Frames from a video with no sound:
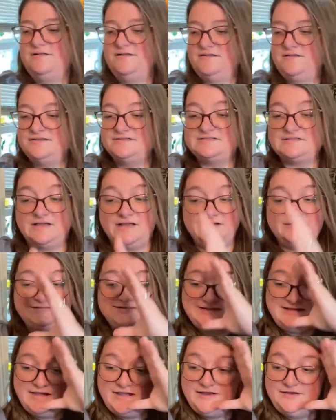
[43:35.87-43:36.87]
Because
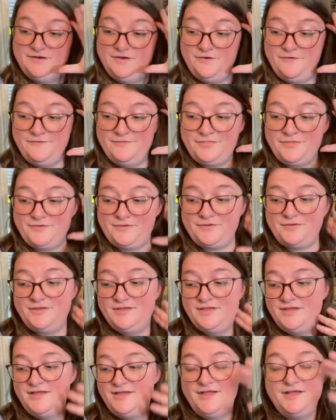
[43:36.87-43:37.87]
honestly, I know the
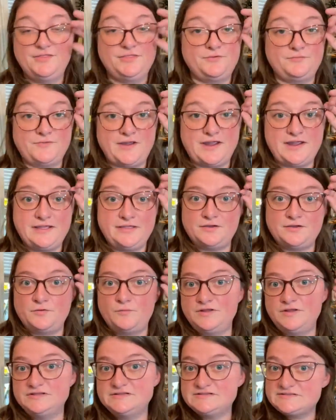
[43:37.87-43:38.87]
regular
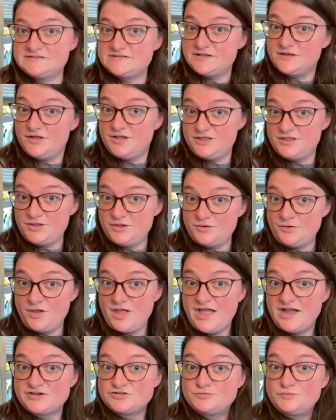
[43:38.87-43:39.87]
ones, the
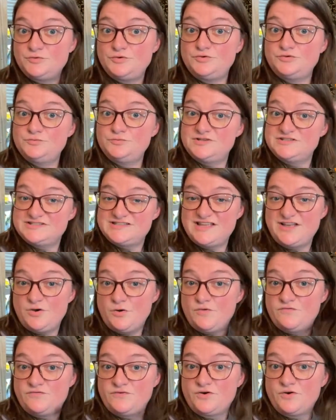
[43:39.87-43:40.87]
actual old ones, they
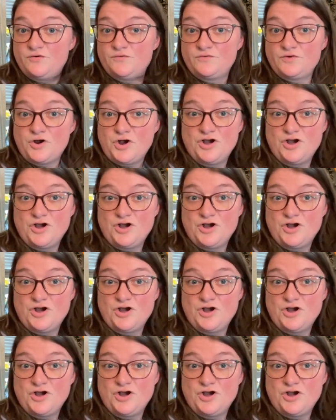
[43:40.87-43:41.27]
go for over